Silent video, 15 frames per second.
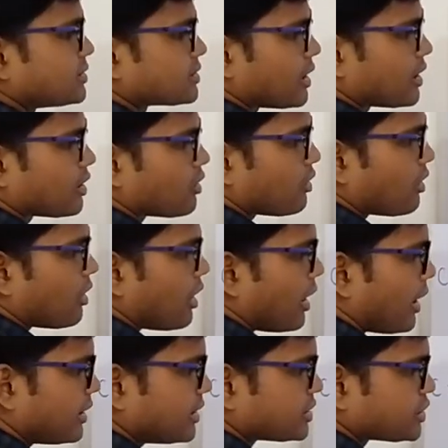kind of,
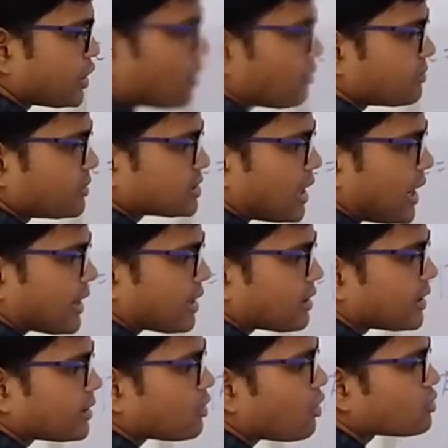instead of this, I can
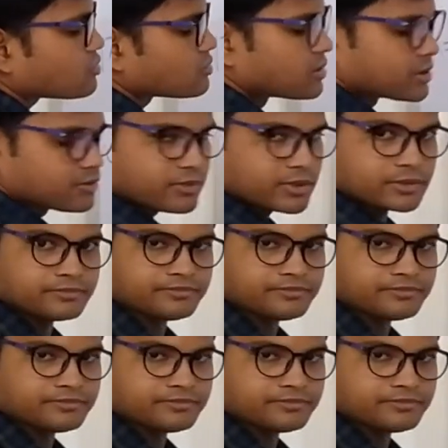write also this one.